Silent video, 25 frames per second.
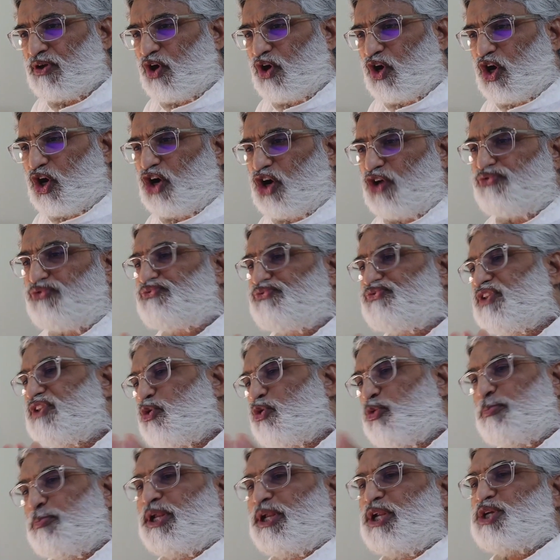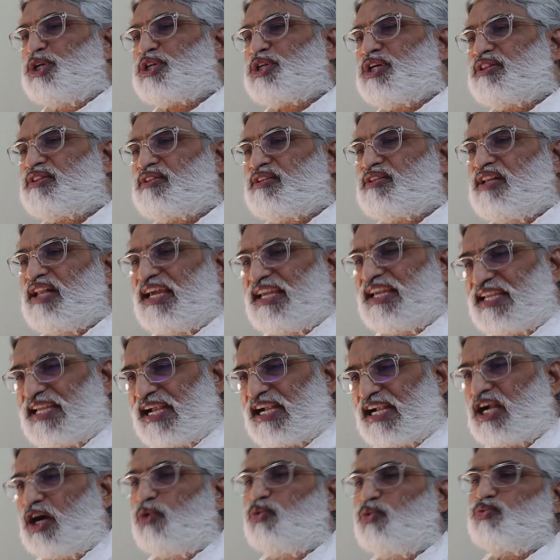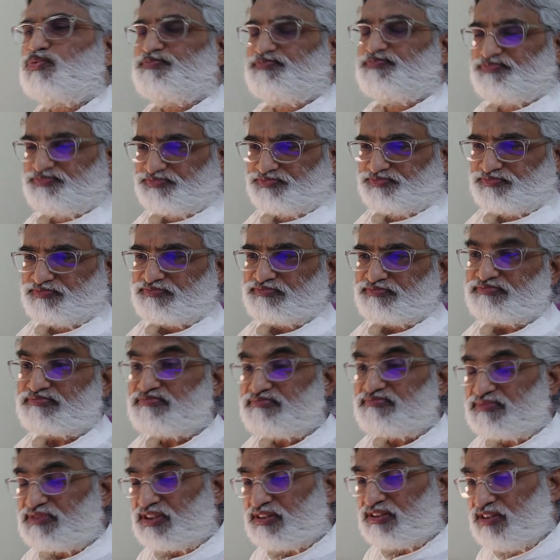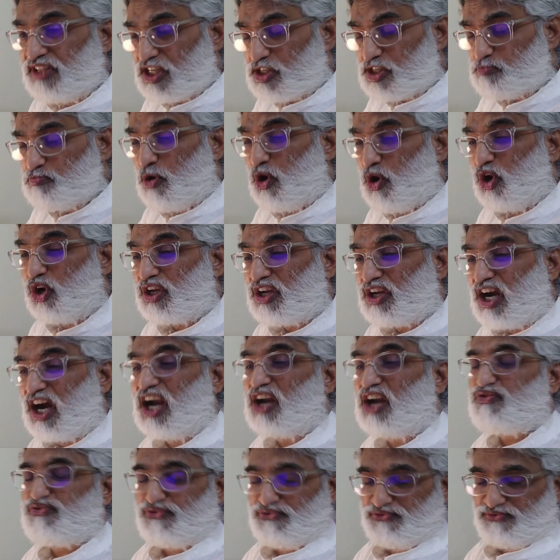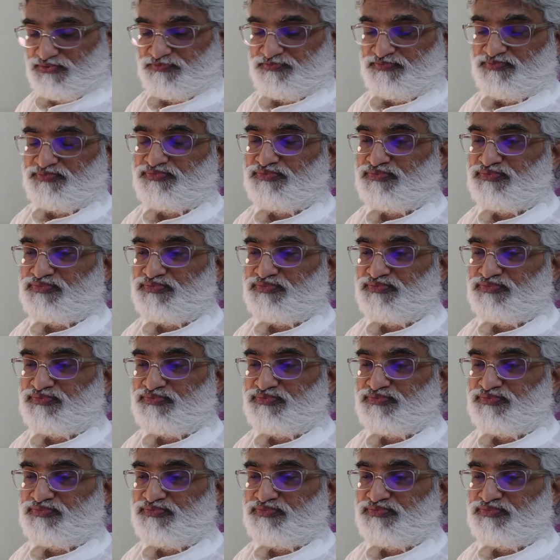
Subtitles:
of the Upanishad like a cow, the small calf.